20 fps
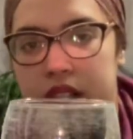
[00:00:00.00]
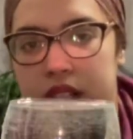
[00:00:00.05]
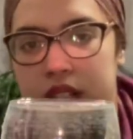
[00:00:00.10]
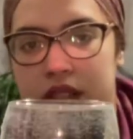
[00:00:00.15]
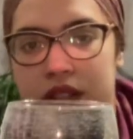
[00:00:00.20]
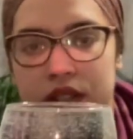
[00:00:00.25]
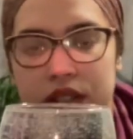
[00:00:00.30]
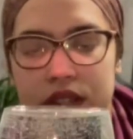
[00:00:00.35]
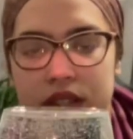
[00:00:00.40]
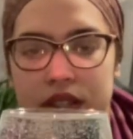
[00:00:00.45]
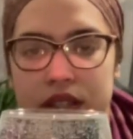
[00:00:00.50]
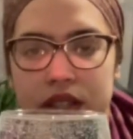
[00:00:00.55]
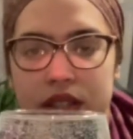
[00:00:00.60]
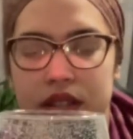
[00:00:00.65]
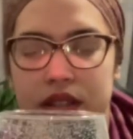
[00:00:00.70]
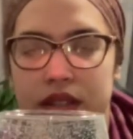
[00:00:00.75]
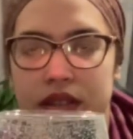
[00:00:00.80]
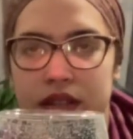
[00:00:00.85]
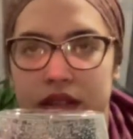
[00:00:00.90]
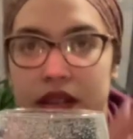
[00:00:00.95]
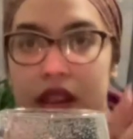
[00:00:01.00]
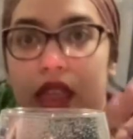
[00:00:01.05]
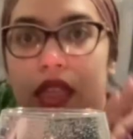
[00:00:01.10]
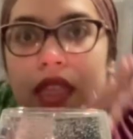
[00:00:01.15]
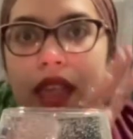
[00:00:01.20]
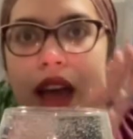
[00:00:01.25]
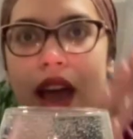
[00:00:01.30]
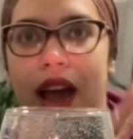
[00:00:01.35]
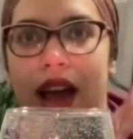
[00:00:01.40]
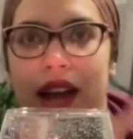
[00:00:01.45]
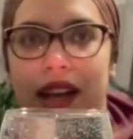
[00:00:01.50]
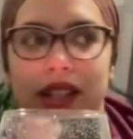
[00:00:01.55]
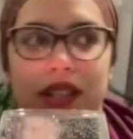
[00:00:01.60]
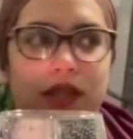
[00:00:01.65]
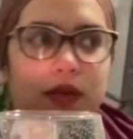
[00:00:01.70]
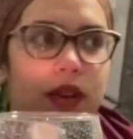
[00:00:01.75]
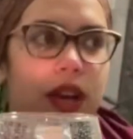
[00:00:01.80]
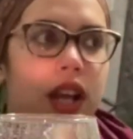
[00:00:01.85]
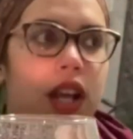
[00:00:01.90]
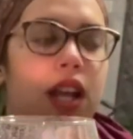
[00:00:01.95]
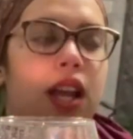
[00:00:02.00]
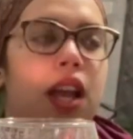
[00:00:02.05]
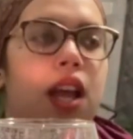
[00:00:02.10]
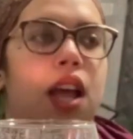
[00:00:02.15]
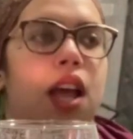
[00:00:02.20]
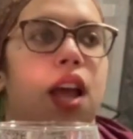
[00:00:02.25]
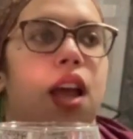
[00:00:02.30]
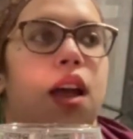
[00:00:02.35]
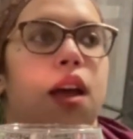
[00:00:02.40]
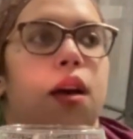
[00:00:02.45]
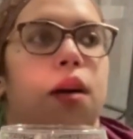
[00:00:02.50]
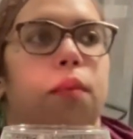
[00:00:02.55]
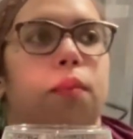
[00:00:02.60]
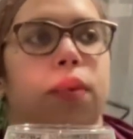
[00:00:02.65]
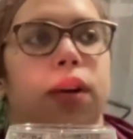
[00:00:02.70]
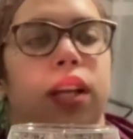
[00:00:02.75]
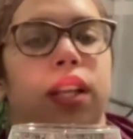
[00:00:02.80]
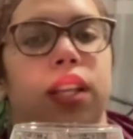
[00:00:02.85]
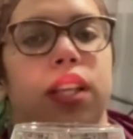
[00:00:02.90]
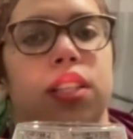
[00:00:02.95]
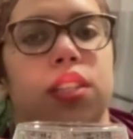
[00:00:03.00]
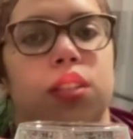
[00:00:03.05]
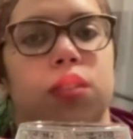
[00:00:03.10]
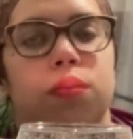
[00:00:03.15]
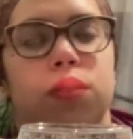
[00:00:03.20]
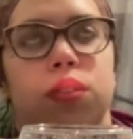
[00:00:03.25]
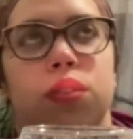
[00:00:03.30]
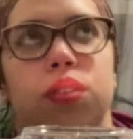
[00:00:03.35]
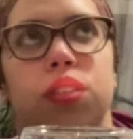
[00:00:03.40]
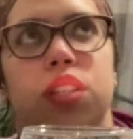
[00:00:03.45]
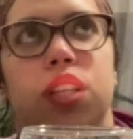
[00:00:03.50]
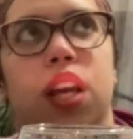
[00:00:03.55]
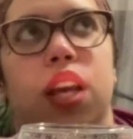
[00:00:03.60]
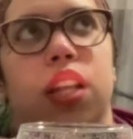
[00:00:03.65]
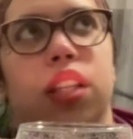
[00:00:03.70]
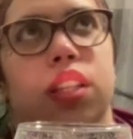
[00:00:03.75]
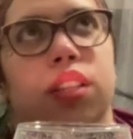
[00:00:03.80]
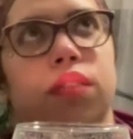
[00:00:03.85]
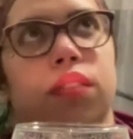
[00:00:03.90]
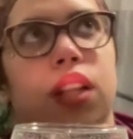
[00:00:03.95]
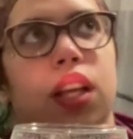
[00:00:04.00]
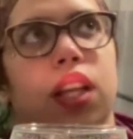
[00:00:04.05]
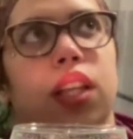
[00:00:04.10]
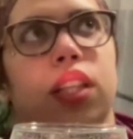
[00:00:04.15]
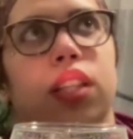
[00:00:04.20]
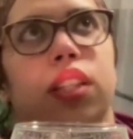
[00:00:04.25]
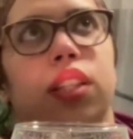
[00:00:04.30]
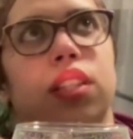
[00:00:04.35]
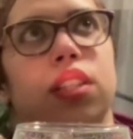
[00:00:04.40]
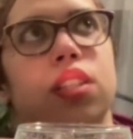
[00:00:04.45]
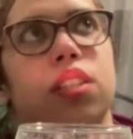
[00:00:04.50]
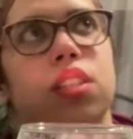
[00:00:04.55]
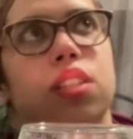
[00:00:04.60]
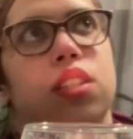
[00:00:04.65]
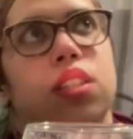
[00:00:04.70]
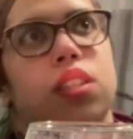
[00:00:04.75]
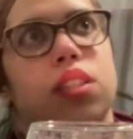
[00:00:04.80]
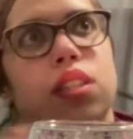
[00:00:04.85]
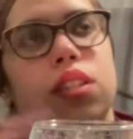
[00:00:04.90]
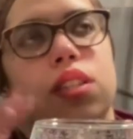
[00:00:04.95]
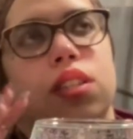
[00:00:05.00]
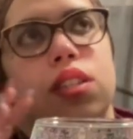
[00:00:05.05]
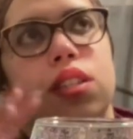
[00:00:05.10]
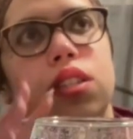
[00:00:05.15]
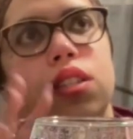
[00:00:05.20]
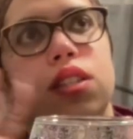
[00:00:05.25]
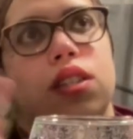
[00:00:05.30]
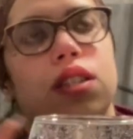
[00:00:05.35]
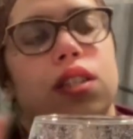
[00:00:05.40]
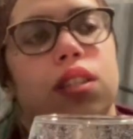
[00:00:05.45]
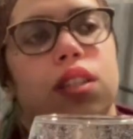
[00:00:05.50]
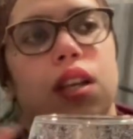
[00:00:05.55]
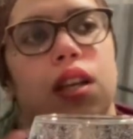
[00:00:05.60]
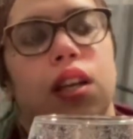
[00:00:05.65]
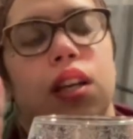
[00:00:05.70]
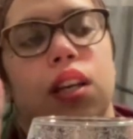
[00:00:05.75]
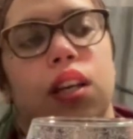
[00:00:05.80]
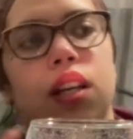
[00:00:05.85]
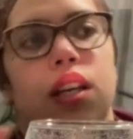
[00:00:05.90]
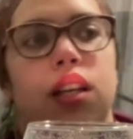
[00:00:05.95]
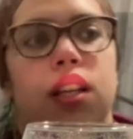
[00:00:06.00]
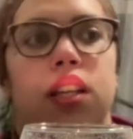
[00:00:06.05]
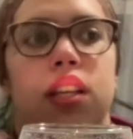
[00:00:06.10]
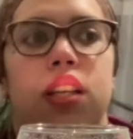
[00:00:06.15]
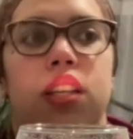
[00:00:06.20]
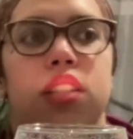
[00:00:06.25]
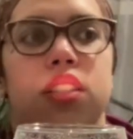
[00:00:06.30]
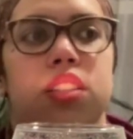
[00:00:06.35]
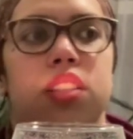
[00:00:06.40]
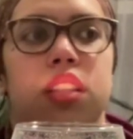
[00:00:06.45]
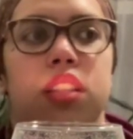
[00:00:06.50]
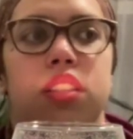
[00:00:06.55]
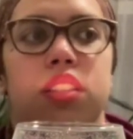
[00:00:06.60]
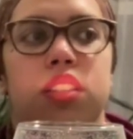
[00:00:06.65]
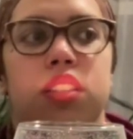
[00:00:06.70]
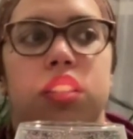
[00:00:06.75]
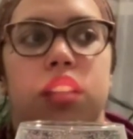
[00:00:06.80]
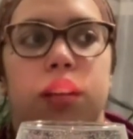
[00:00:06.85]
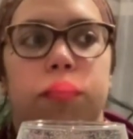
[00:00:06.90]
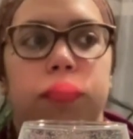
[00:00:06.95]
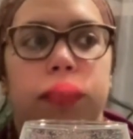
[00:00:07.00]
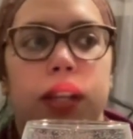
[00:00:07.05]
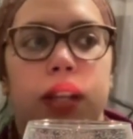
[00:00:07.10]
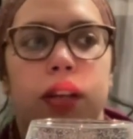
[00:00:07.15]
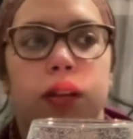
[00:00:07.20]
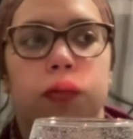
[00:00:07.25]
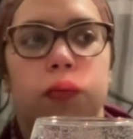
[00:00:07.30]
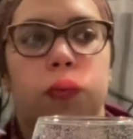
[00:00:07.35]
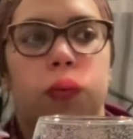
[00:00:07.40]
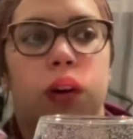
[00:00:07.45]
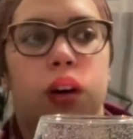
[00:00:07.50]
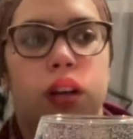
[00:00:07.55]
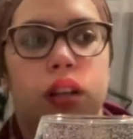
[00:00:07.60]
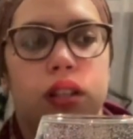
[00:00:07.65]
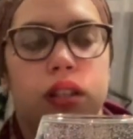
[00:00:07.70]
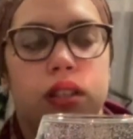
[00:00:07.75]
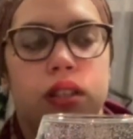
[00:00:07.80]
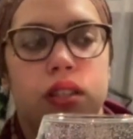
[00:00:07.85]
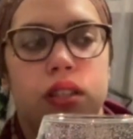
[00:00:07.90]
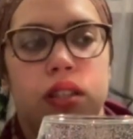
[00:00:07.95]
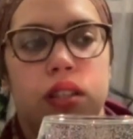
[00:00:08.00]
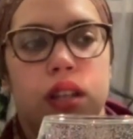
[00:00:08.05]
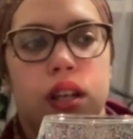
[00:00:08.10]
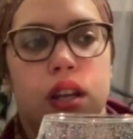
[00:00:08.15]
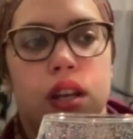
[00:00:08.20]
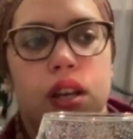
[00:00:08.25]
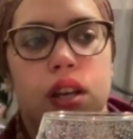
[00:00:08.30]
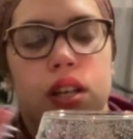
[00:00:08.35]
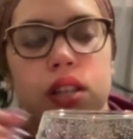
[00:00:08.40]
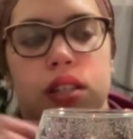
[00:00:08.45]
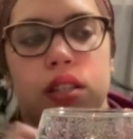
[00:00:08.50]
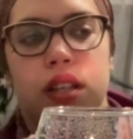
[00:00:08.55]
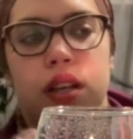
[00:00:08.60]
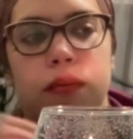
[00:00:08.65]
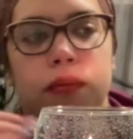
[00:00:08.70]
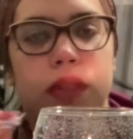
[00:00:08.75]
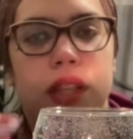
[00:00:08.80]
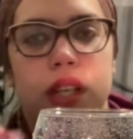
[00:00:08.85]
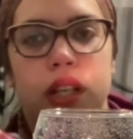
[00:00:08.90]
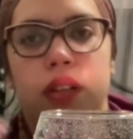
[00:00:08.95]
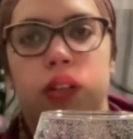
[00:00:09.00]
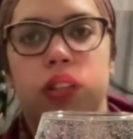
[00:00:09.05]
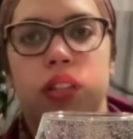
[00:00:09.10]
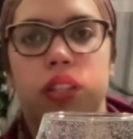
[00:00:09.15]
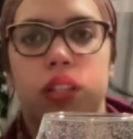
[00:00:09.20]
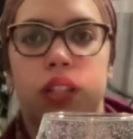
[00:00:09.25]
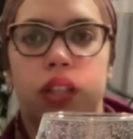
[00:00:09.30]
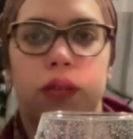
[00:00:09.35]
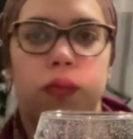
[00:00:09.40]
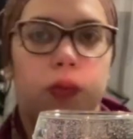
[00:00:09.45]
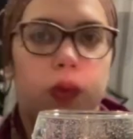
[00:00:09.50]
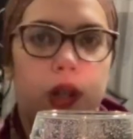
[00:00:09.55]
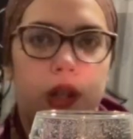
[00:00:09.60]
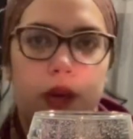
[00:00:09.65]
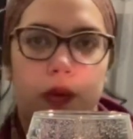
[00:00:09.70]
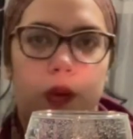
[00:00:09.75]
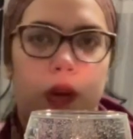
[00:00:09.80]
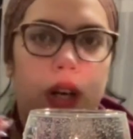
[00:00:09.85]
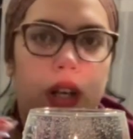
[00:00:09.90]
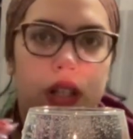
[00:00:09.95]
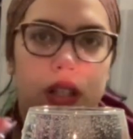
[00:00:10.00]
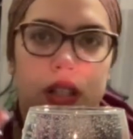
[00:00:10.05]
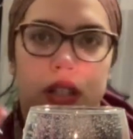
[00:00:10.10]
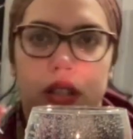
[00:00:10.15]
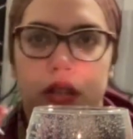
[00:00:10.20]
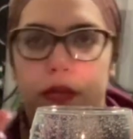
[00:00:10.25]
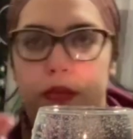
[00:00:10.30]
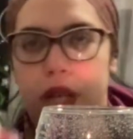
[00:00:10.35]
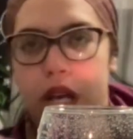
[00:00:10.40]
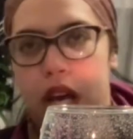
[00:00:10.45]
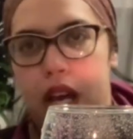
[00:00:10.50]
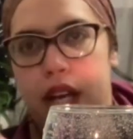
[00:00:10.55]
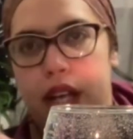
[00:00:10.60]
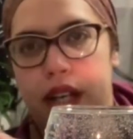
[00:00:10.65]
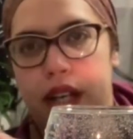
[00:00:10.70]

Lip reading: just that, right? But it's almost kind of like this, something or someone wants you back.